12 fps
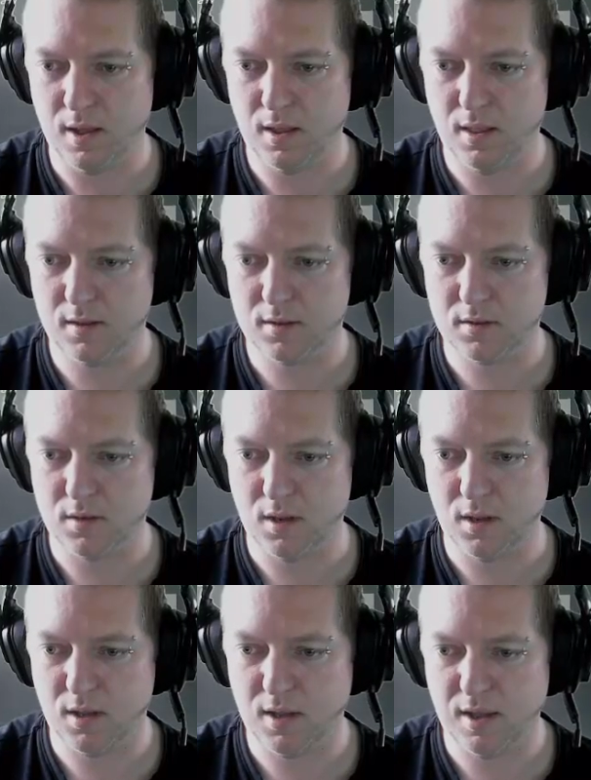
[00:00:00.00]
Let's
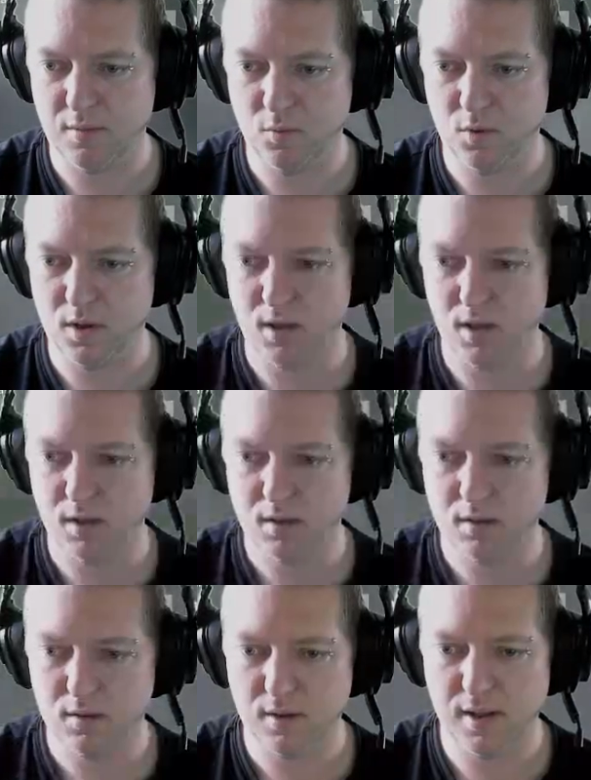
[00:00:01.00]
see. Can we...
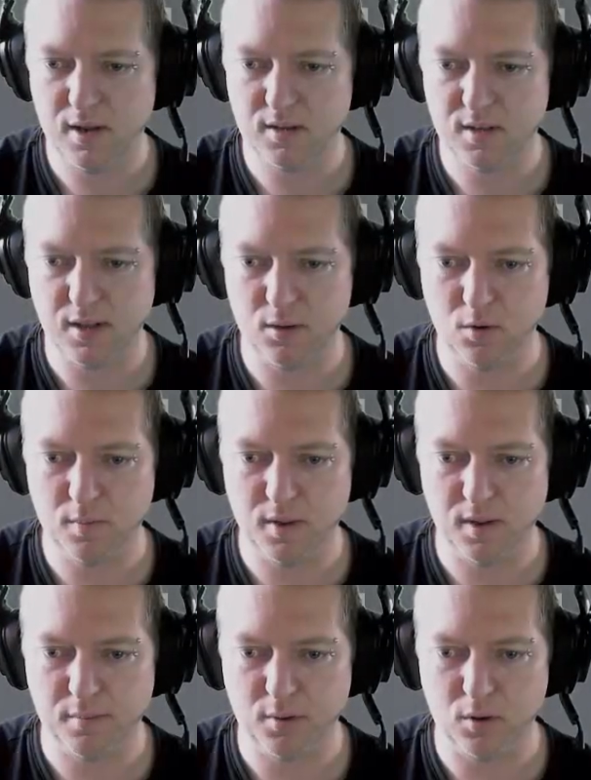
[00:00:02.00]
How does that look
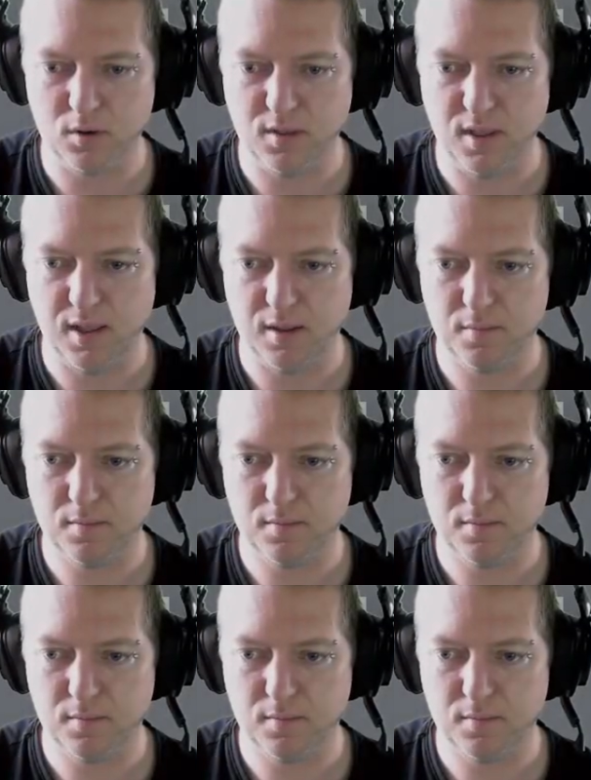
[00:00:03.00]
being plonked there?